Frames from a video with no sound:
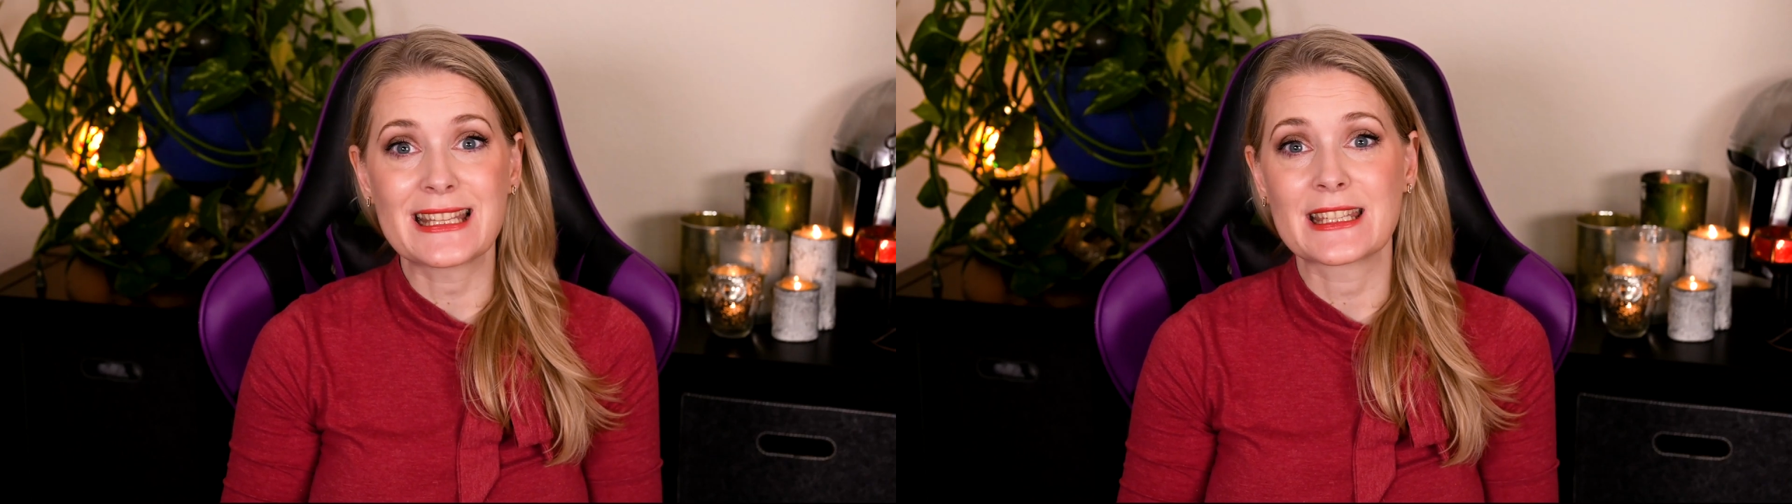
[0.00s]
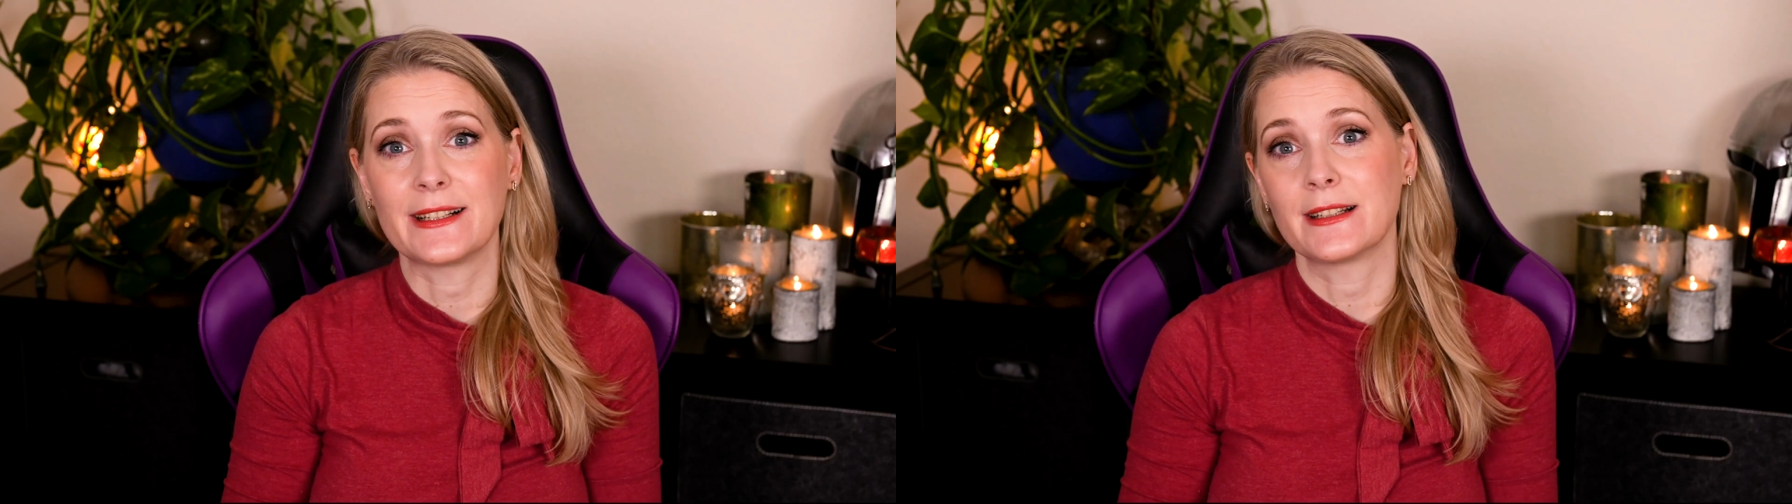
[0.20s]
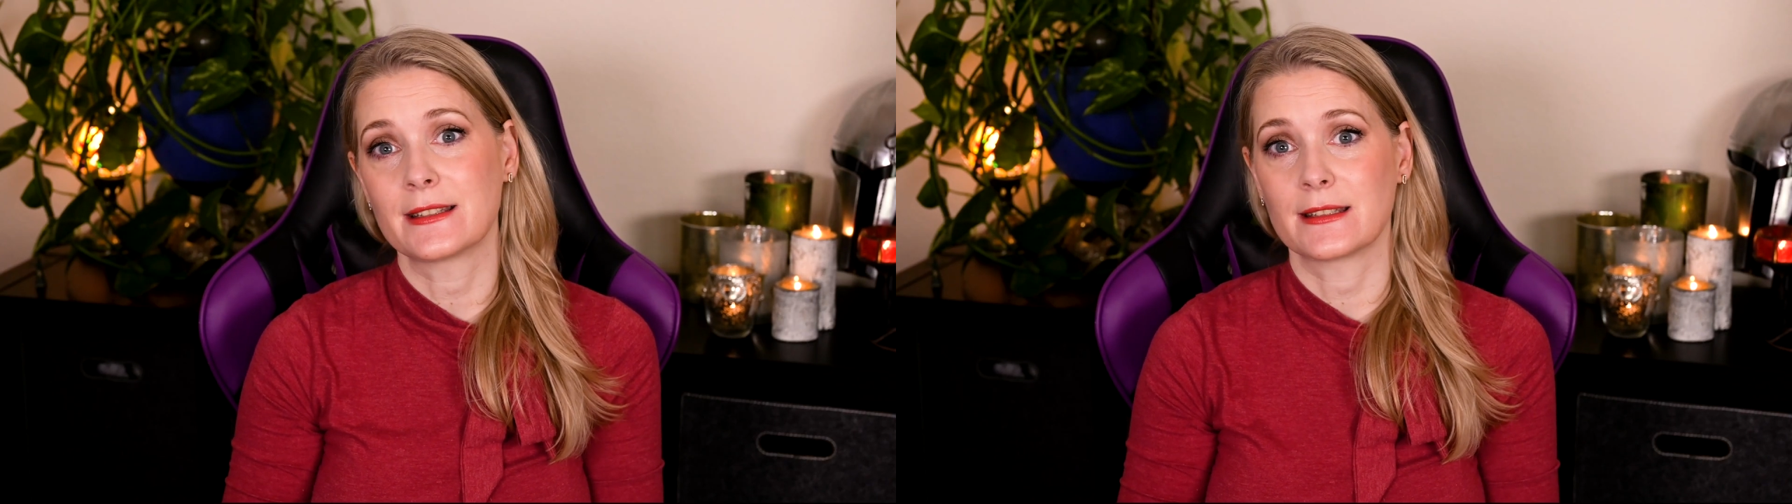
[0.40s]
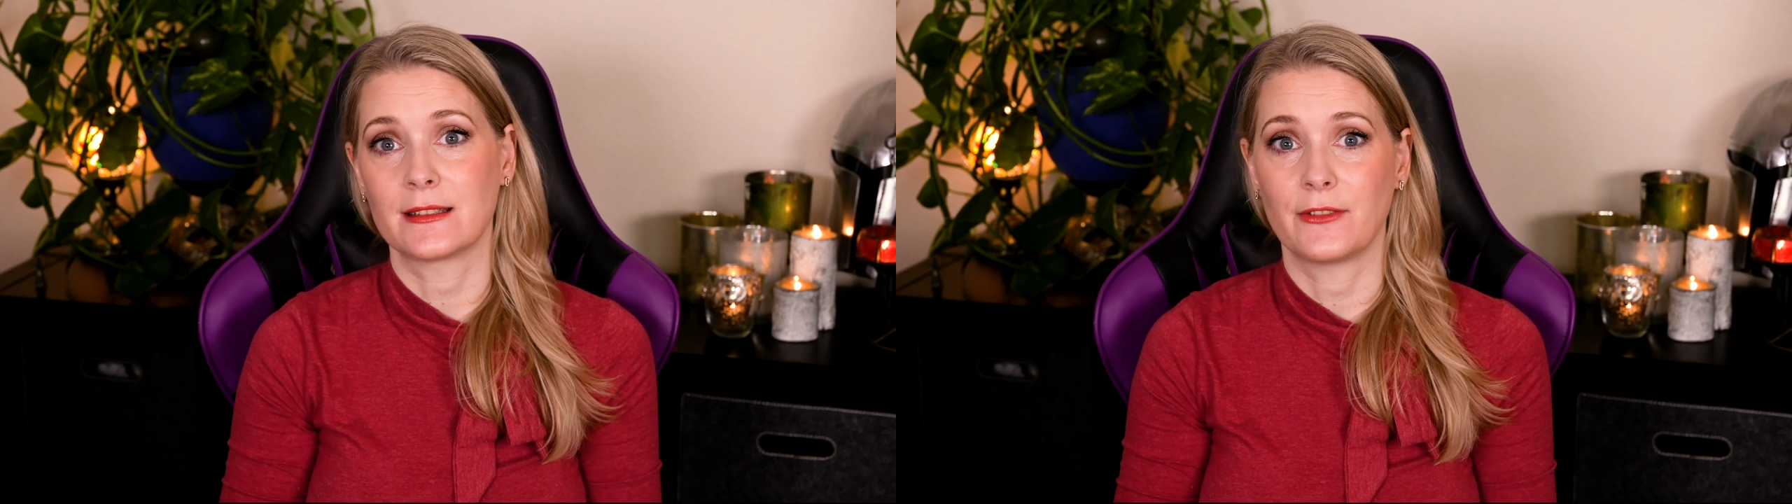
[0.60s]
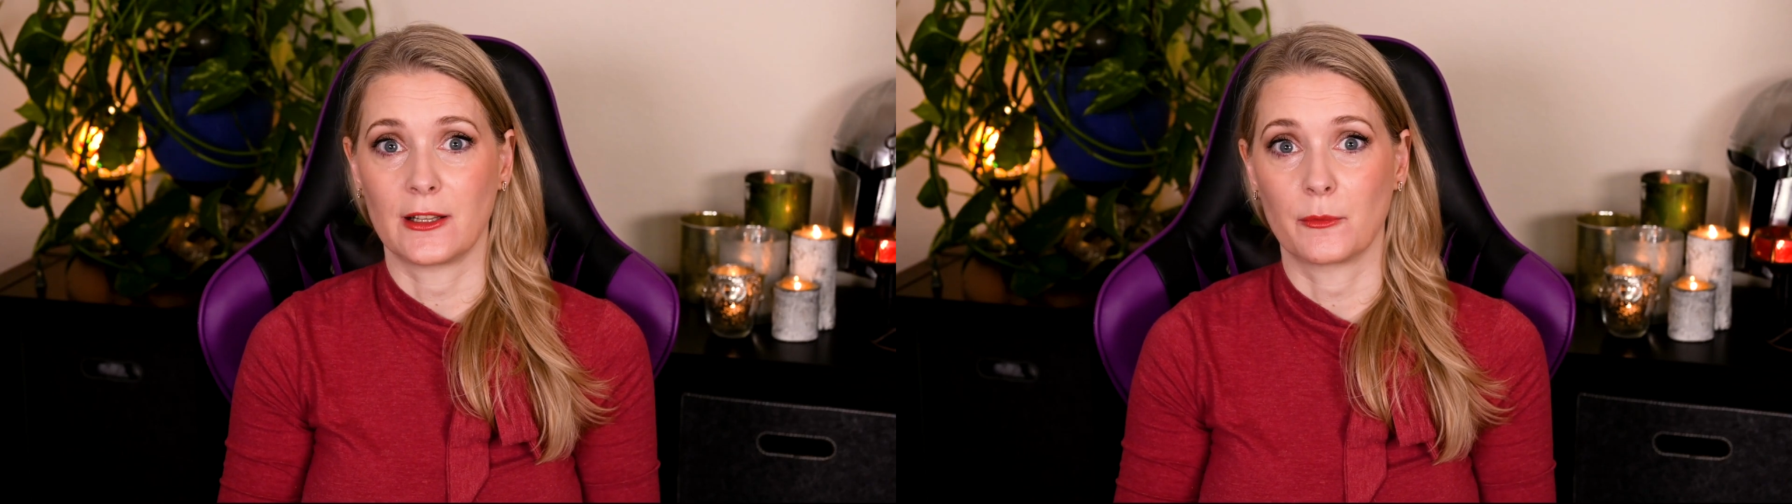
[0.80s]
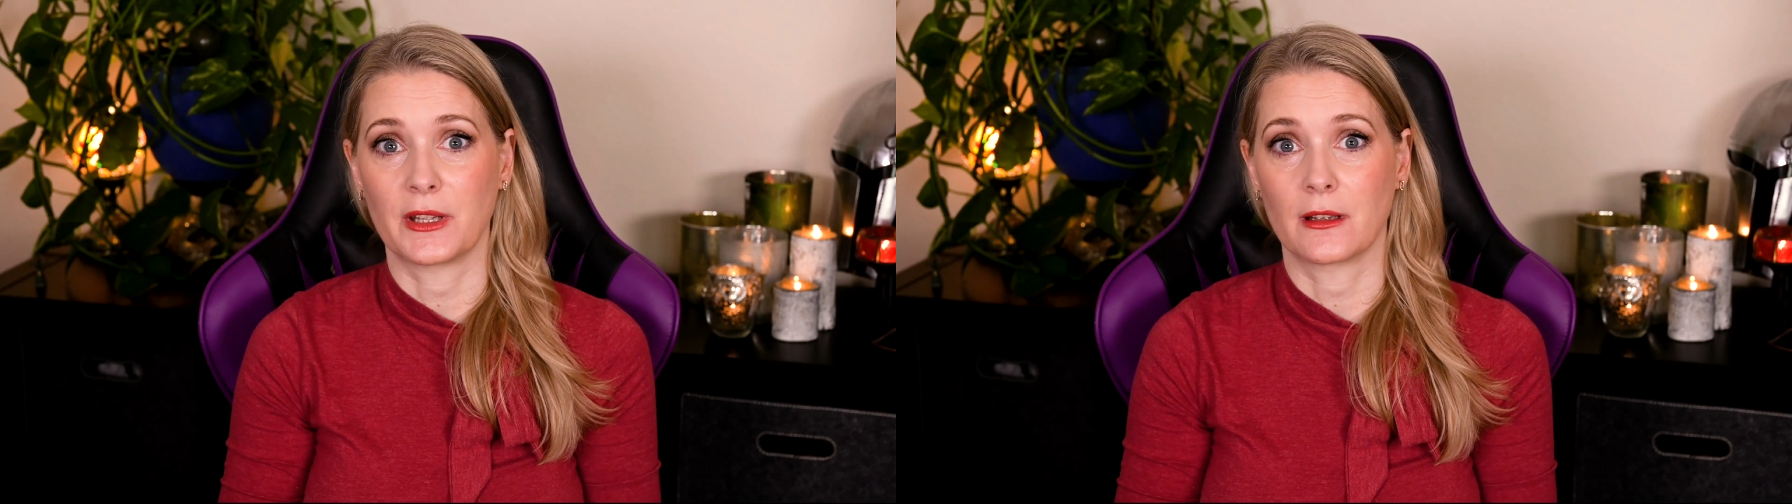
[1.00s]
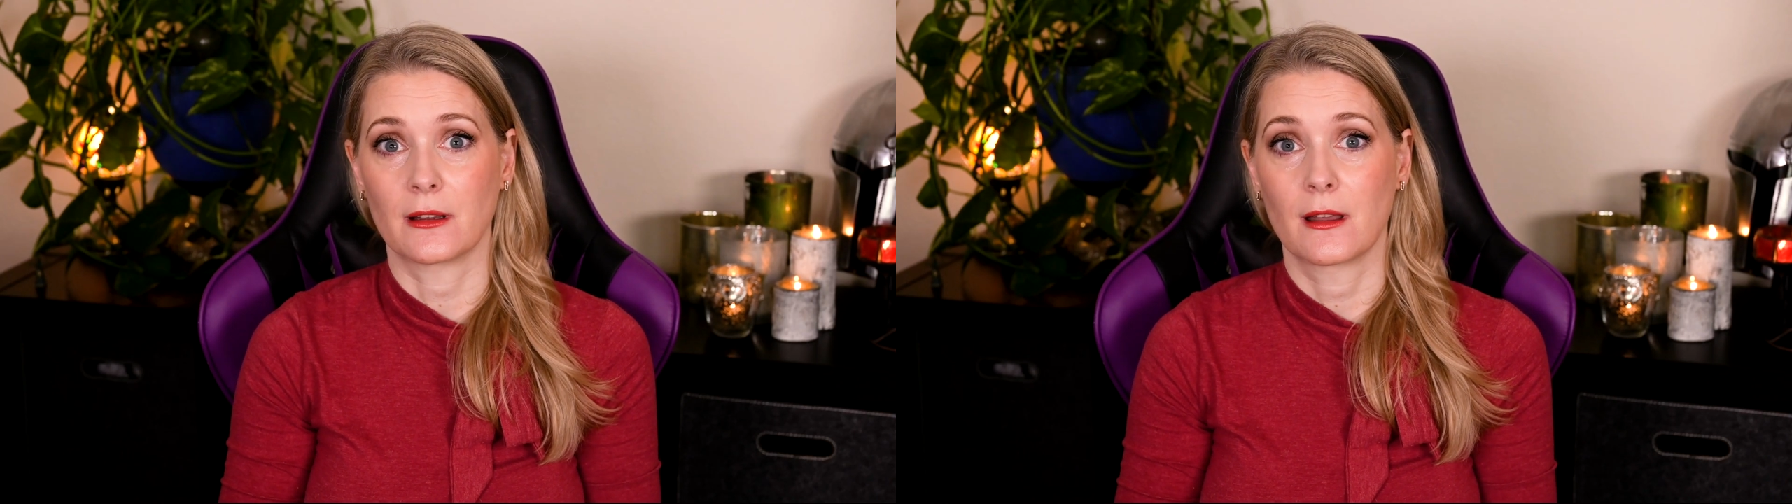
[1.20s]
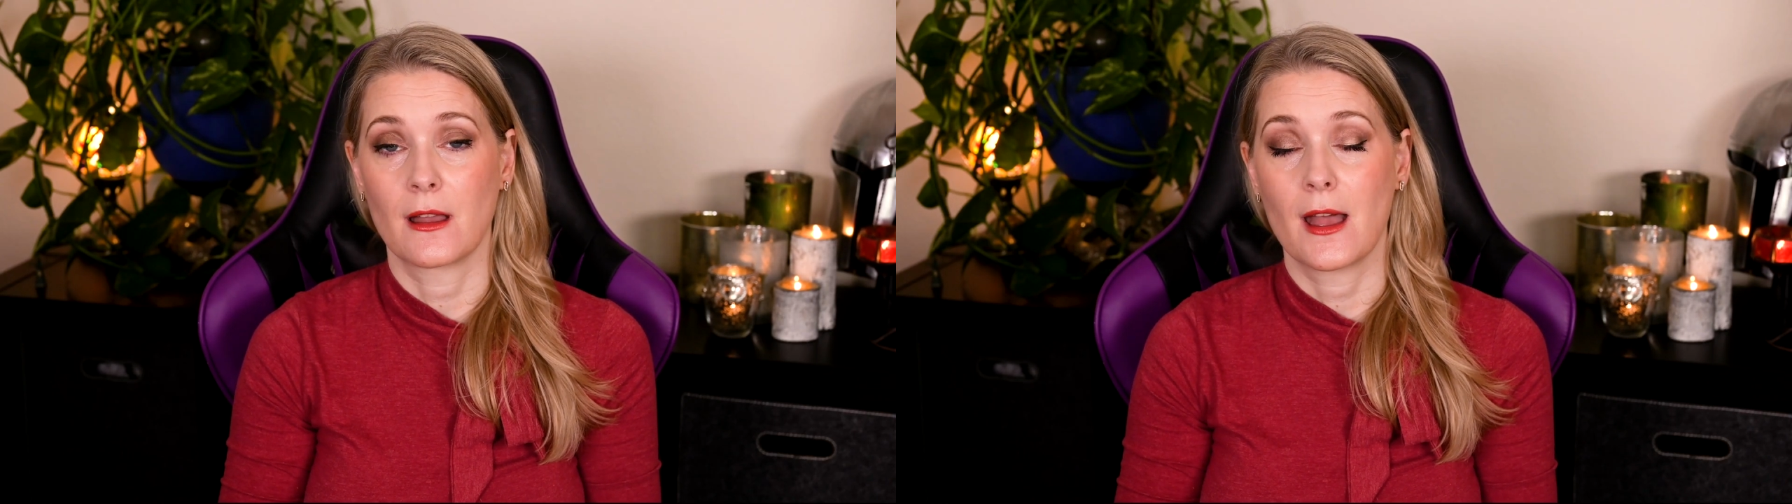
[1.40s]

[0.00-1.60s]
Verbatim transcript: science is developing.